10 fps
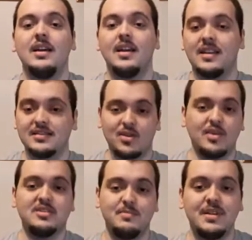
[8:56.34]
it's
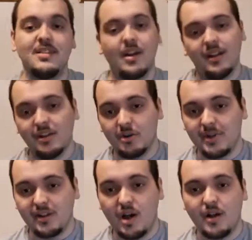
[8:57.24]
going to be there a little bit
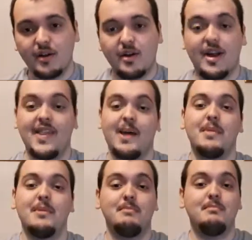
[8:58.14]
longer and that
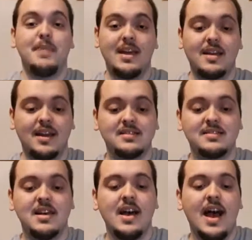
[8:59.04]
might make
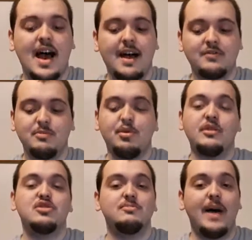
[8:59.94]
us have to
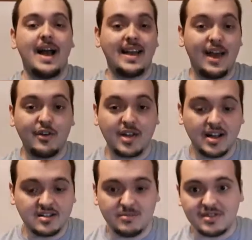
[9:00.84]
push back other
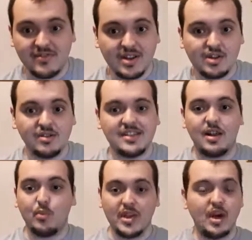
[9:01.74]
customers' vehicles
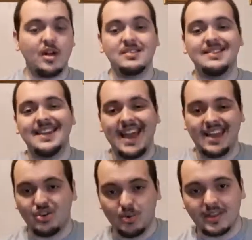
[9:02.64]
and we honestly
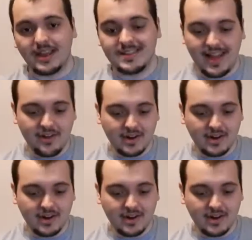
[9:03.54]
hate doing that to other